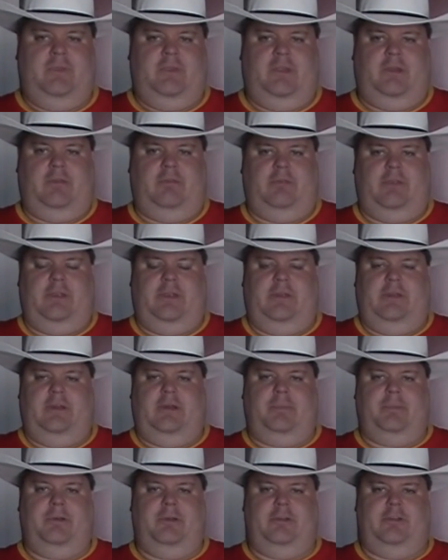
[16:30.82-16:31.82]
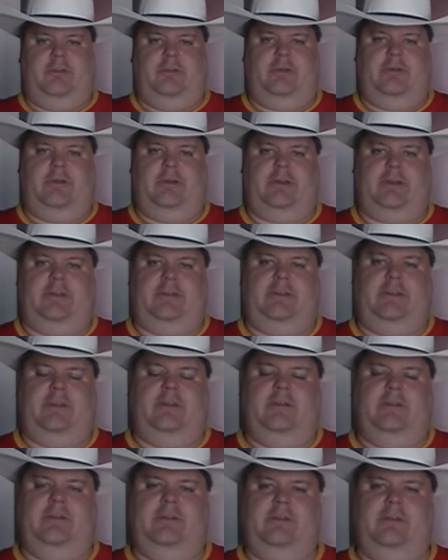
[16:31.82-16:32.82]
of the Alberta Junior Hockey
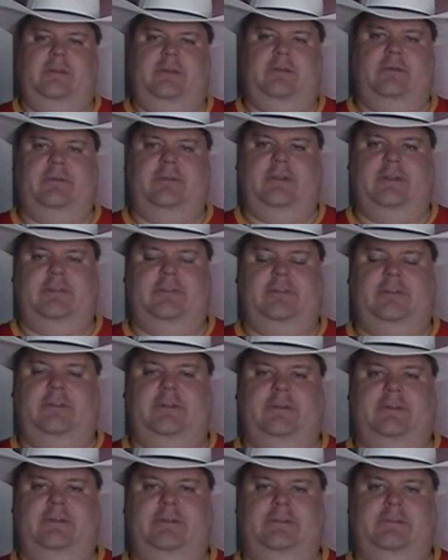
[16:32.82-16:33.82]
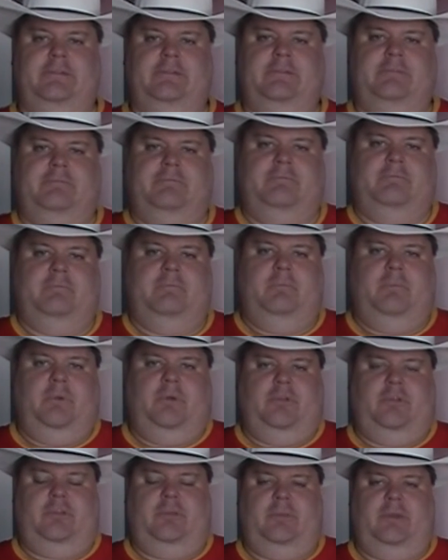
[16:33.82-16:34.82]
League? I know that
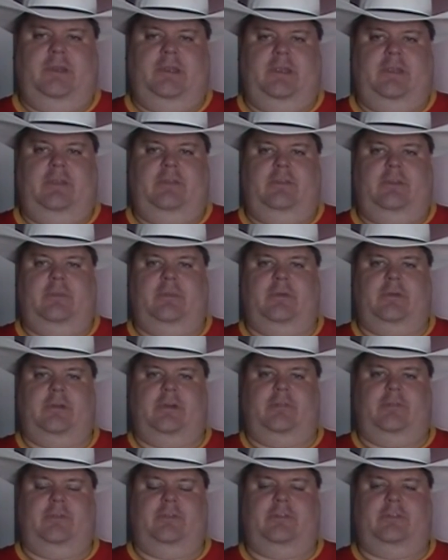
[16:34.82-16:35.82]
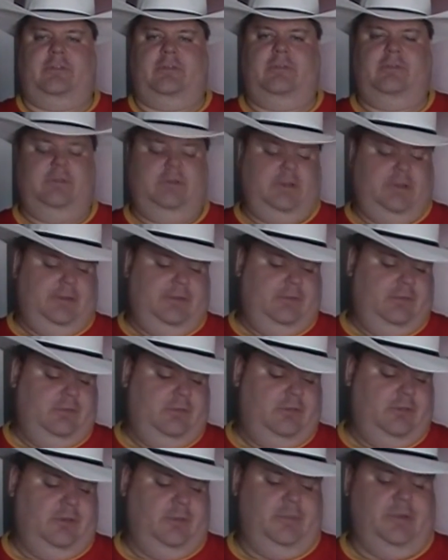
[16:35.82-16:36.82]
most of my demographics, when I
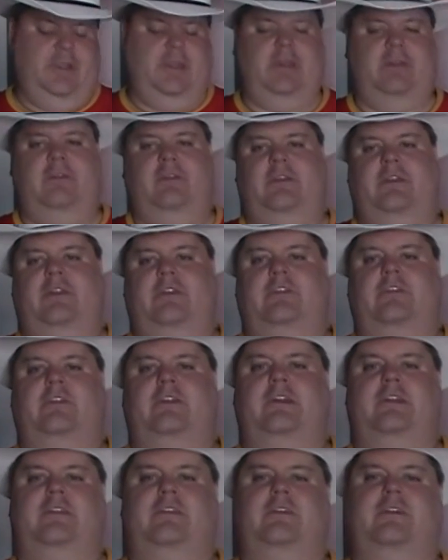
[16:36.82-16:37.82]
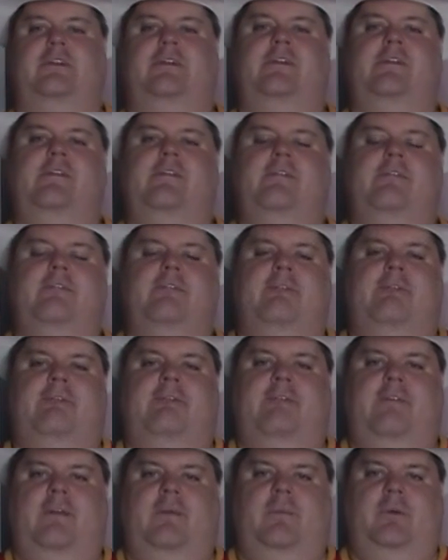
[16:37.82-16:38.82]
see my analytics, that
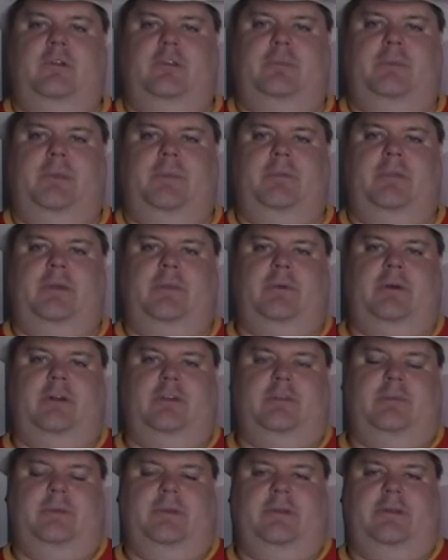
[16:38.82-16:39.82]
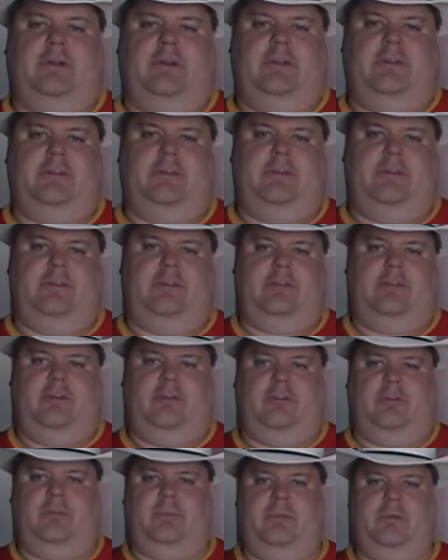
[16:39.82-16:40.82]
most people that watch my content, this
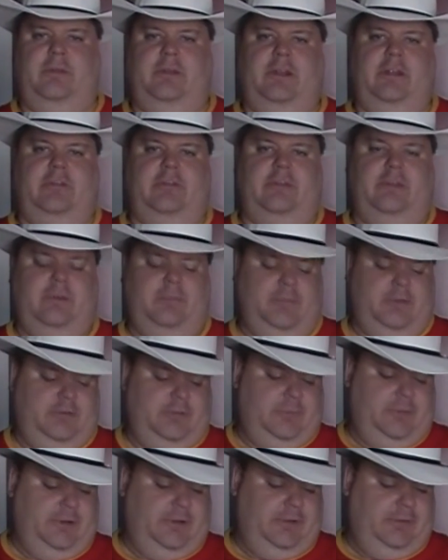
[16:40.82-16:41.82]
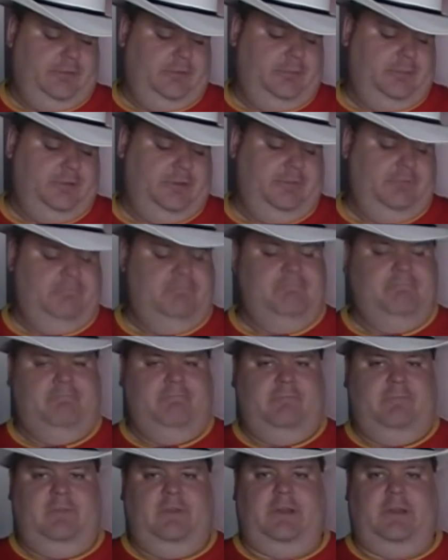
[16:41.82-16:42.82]
also predates them as well. But
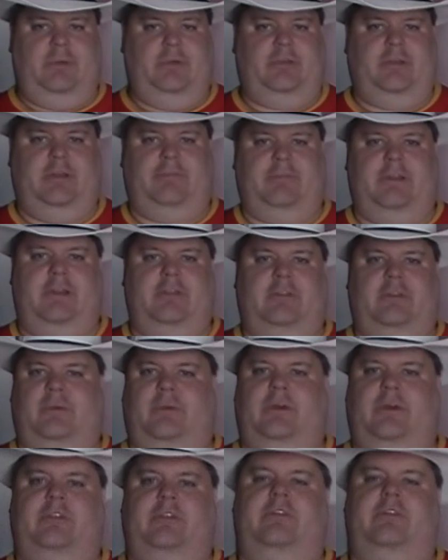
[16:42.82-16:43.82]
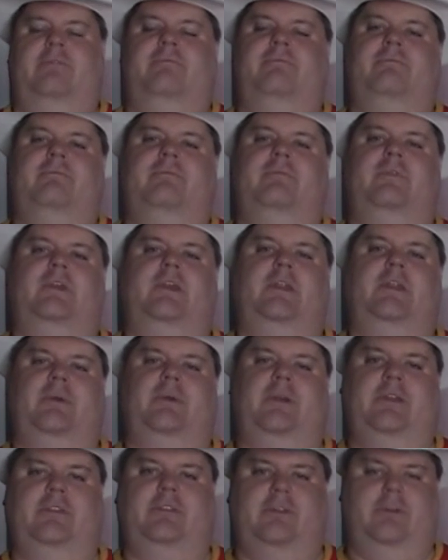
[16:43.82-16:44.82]
I always have to ask the question.
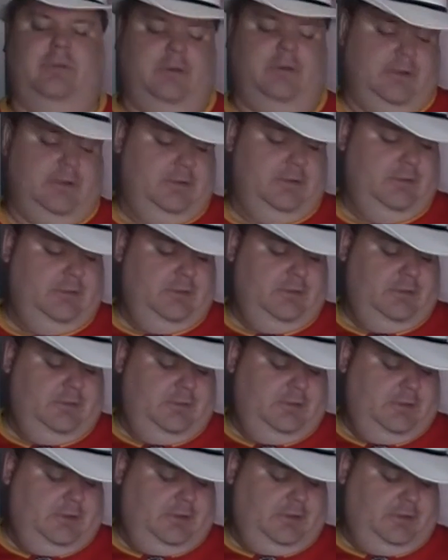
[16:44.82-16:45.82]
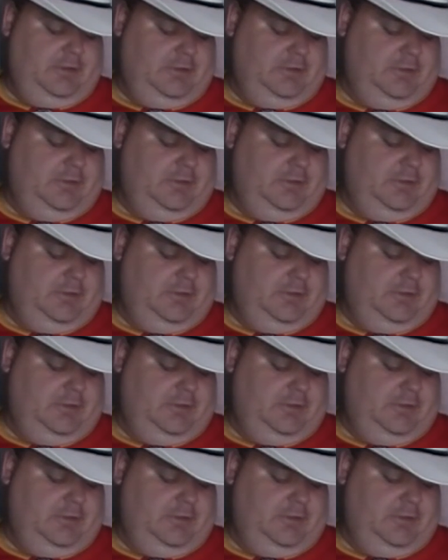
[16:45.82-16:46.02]
Anyway, so I think that's